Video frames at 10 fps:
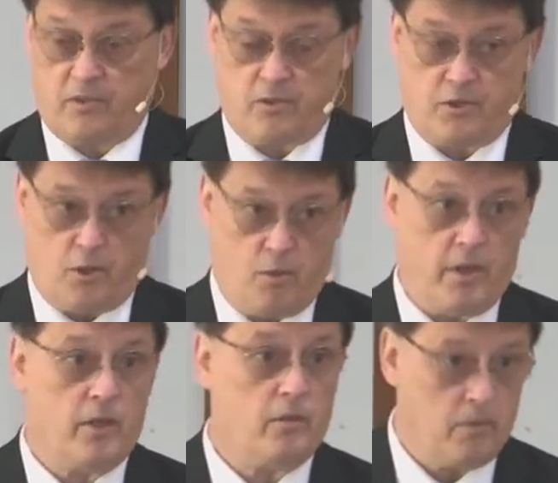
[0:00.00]
there's no
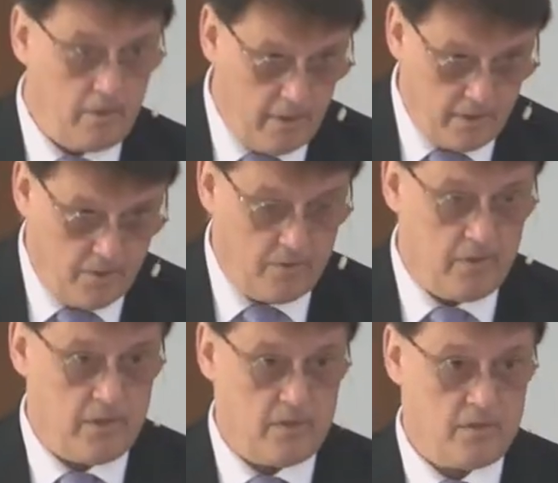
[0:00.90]
help. Yes, there
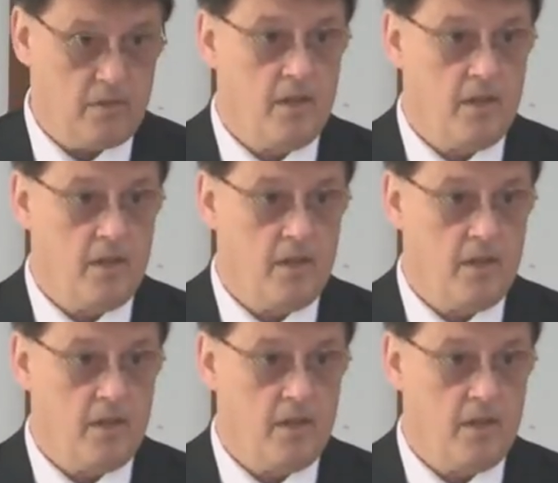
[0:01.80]
is.